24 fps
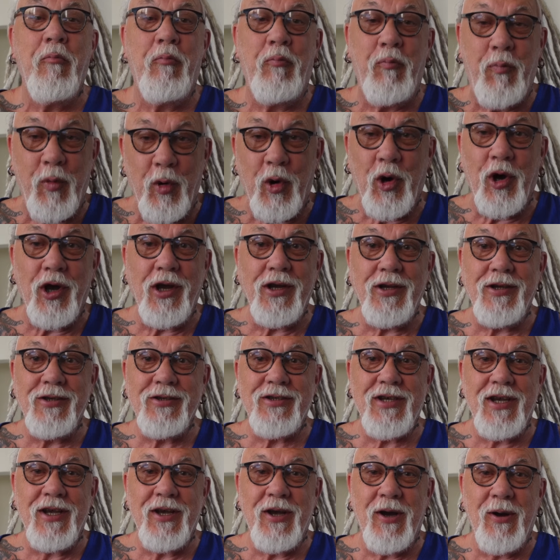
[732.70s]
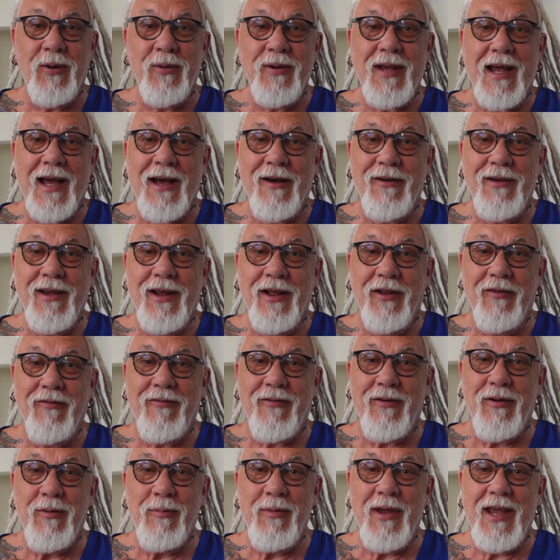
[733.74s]
Boy, does it go downhill
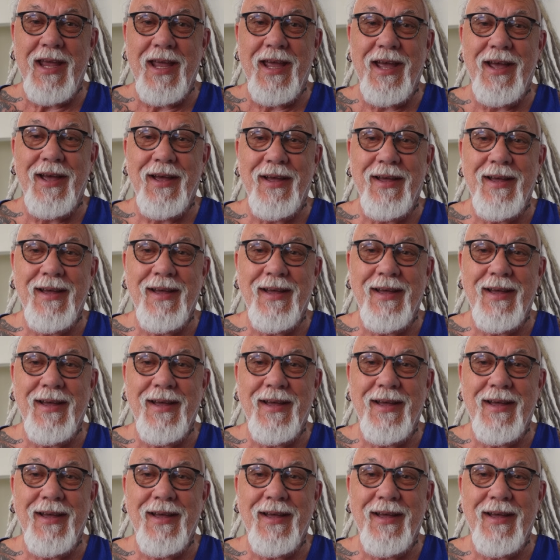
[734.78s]
for me here.